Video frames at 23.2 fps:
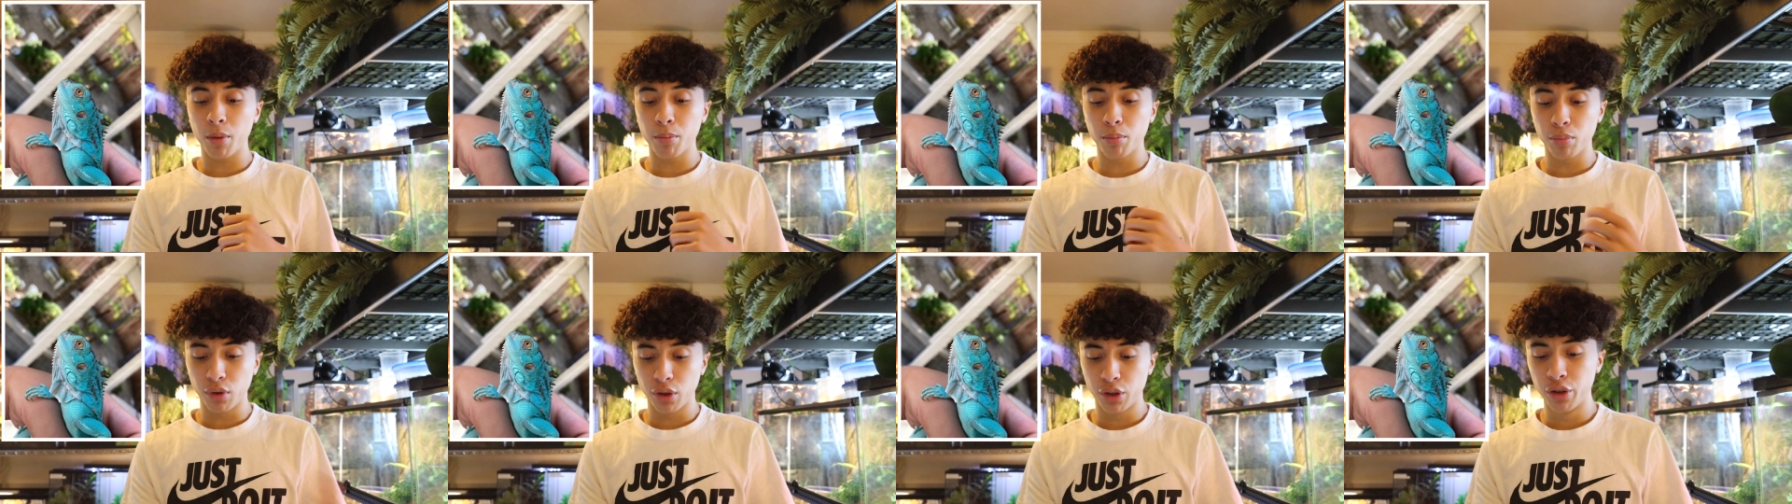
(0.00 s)

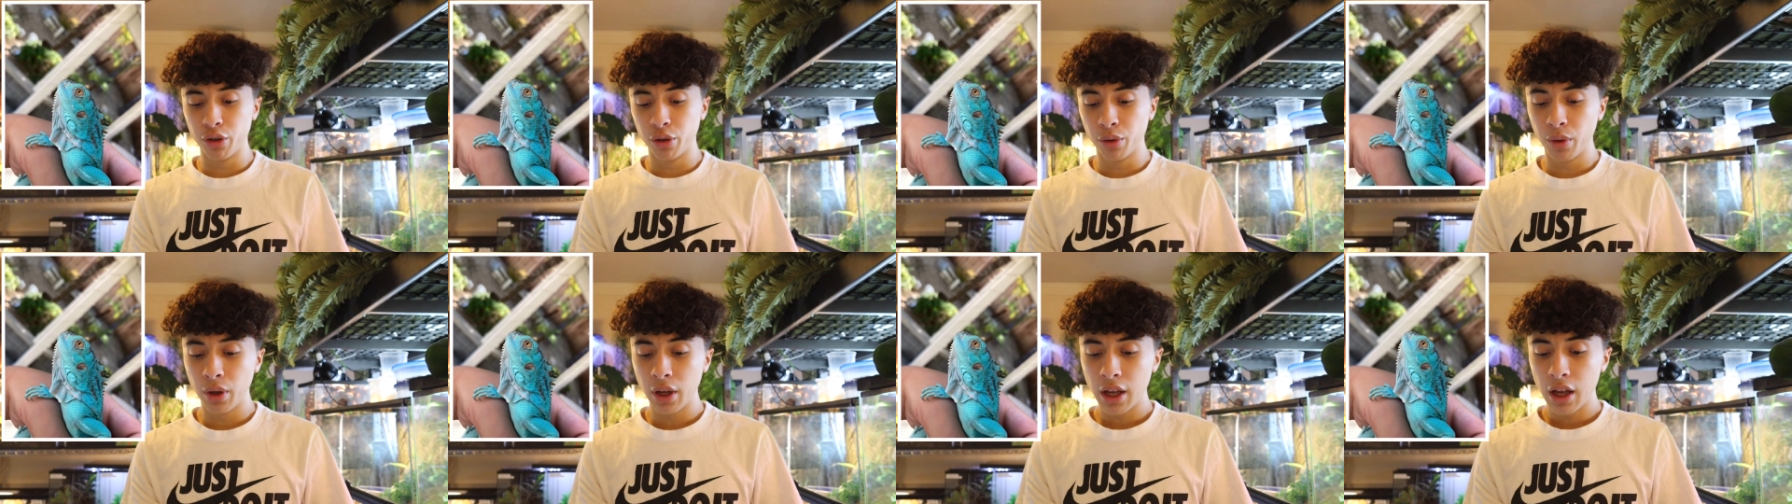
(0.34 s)

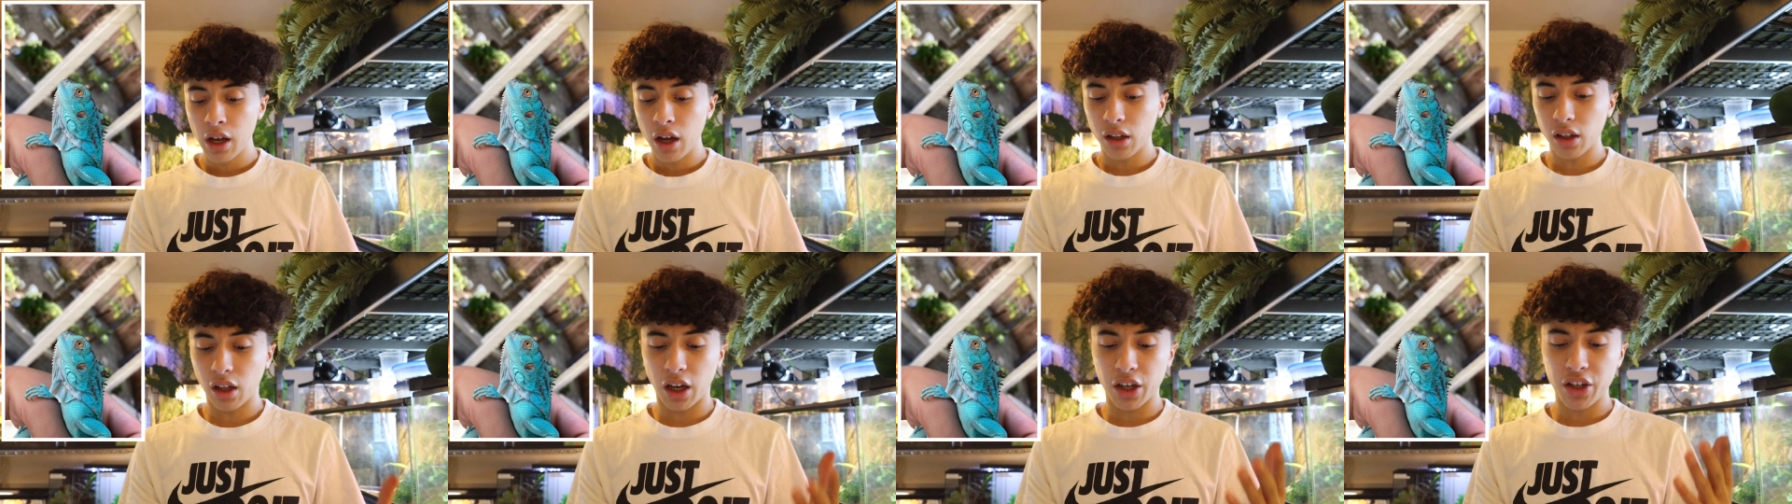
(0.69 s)
Blue,
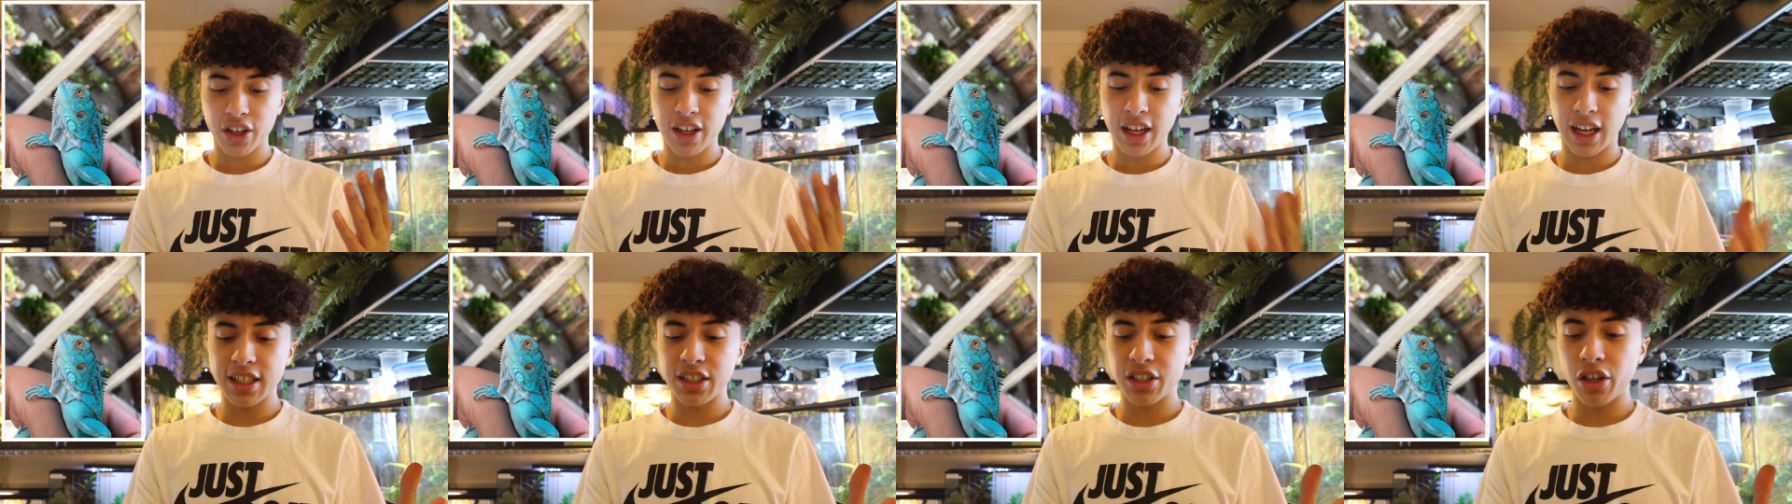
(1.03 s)
a lot of you
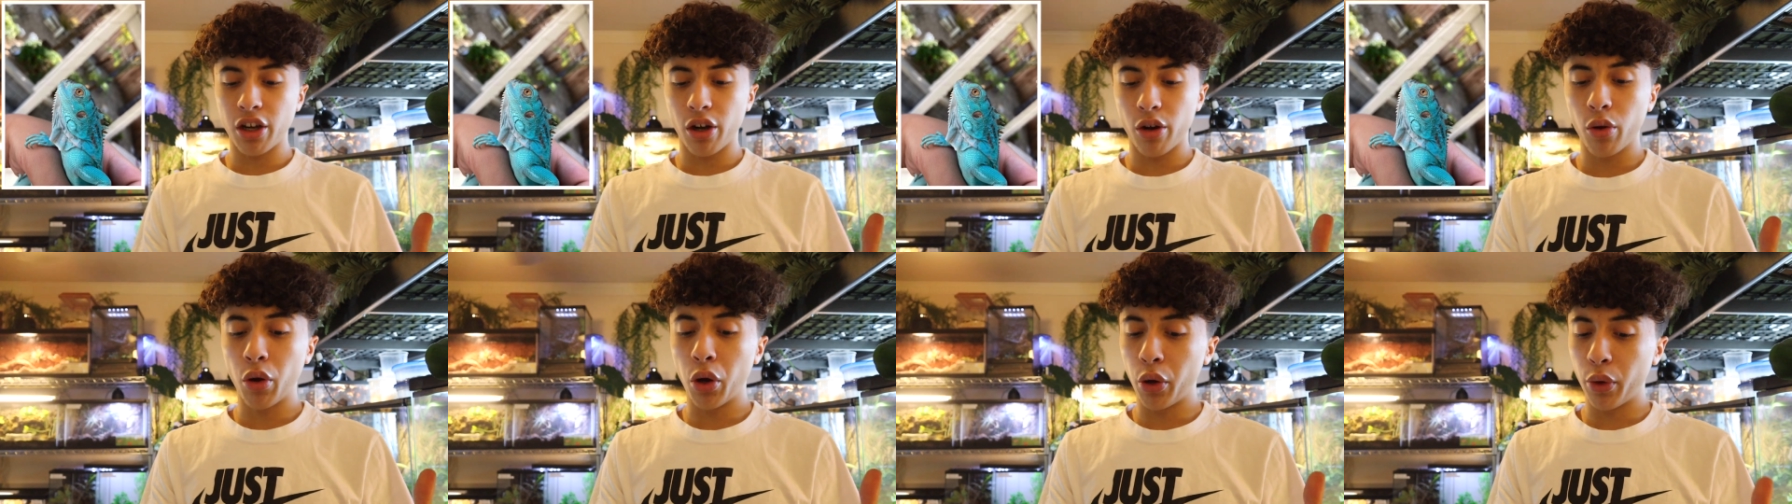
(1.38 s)
guys
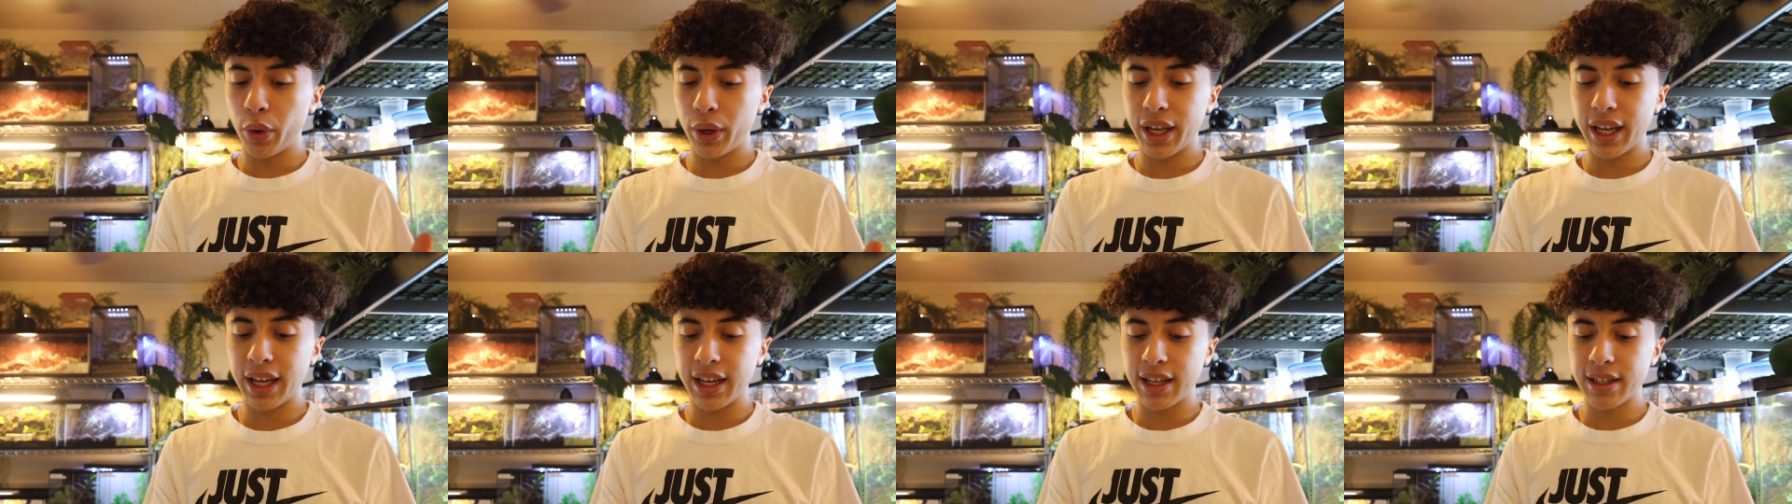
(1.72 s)
know who
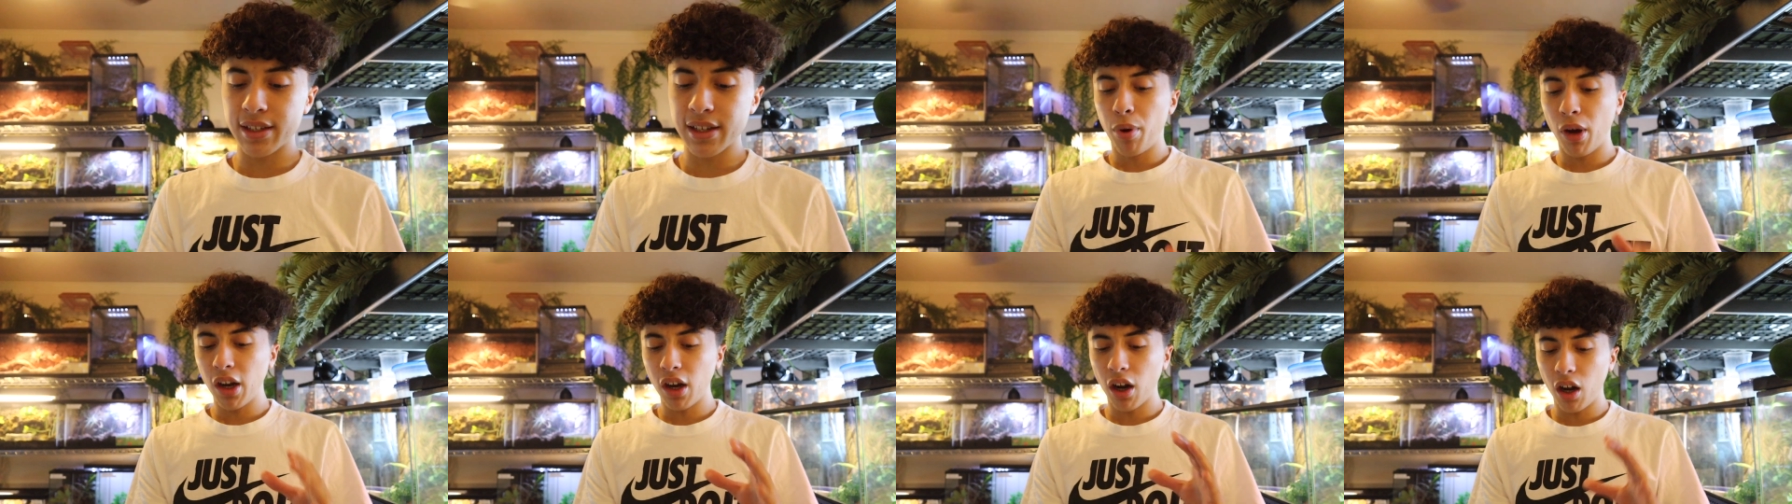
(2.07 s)
he is.
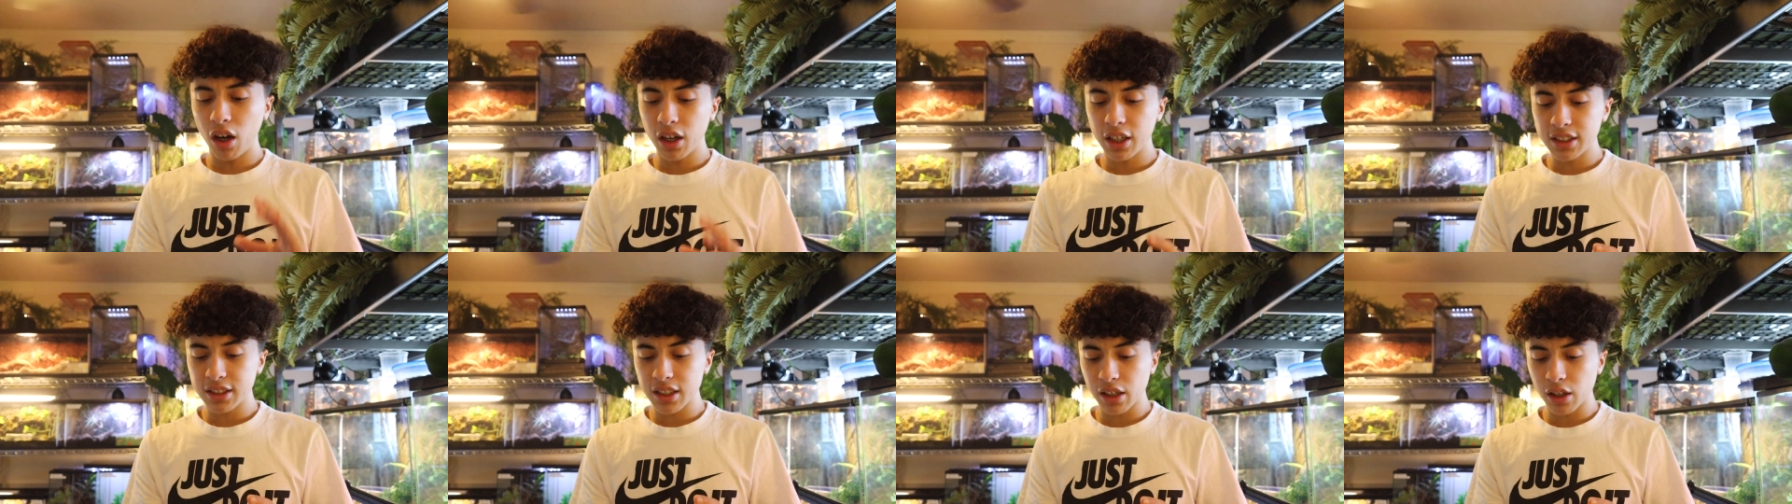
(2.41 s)
But
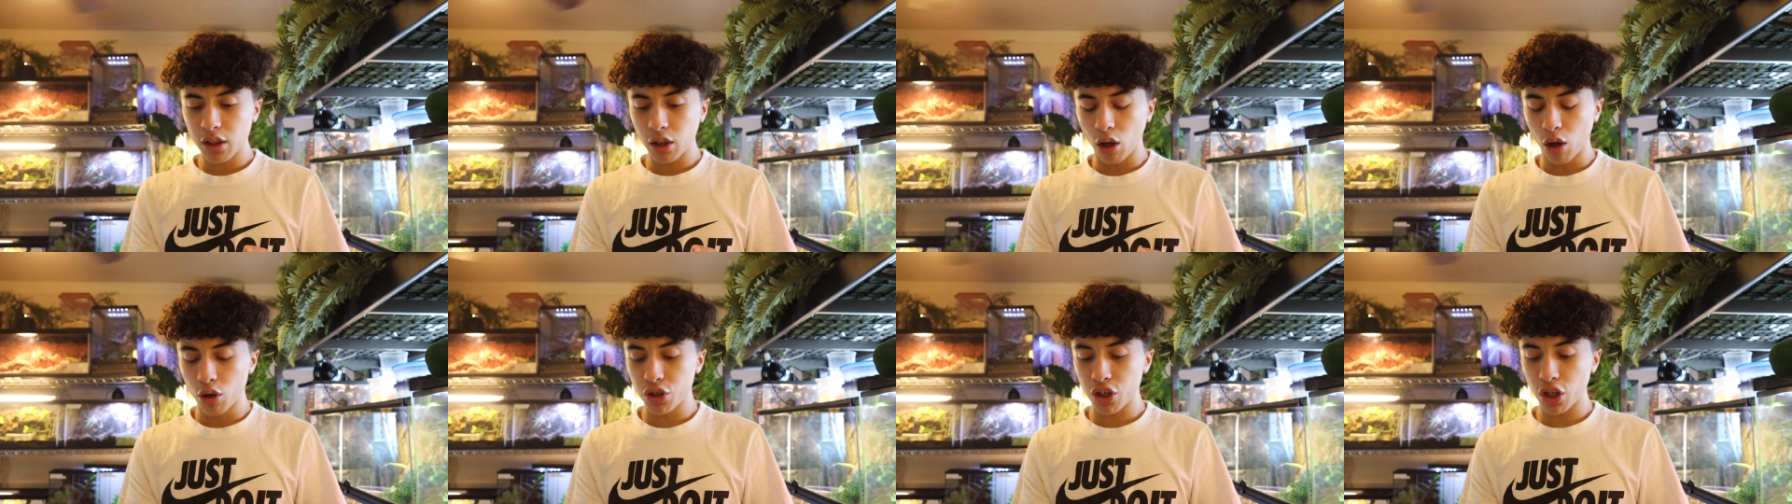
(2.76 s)
on this
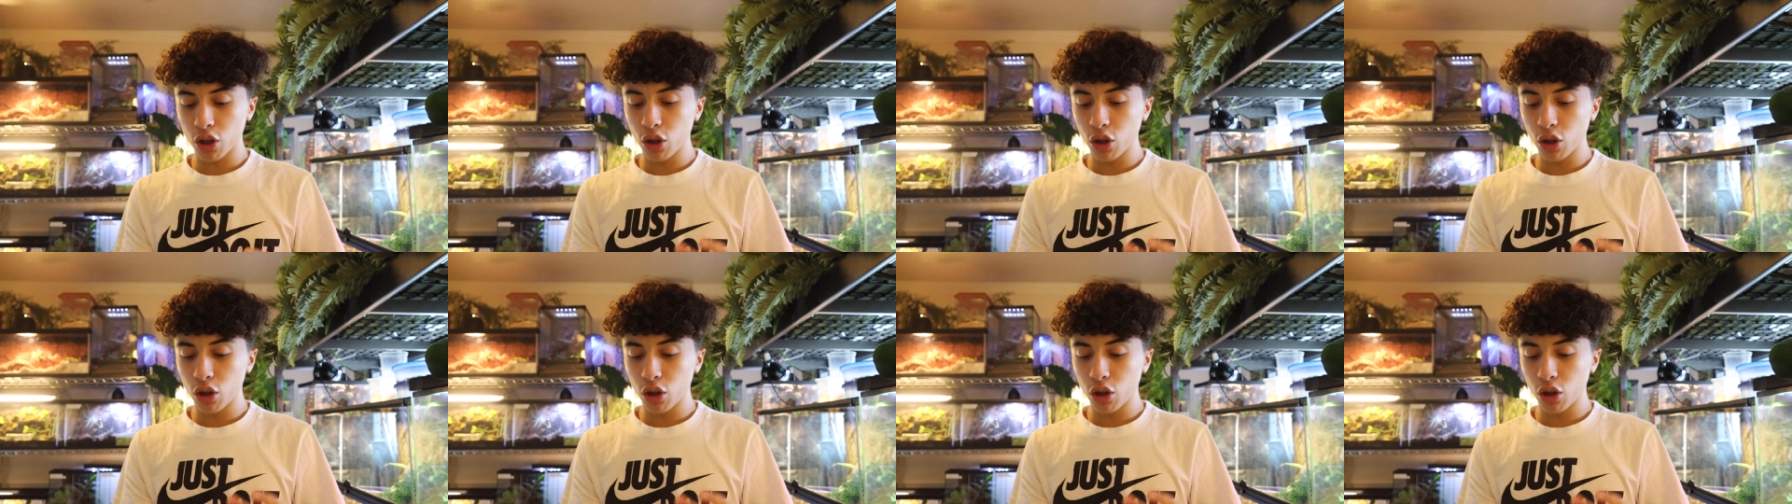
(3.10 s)
enclosure,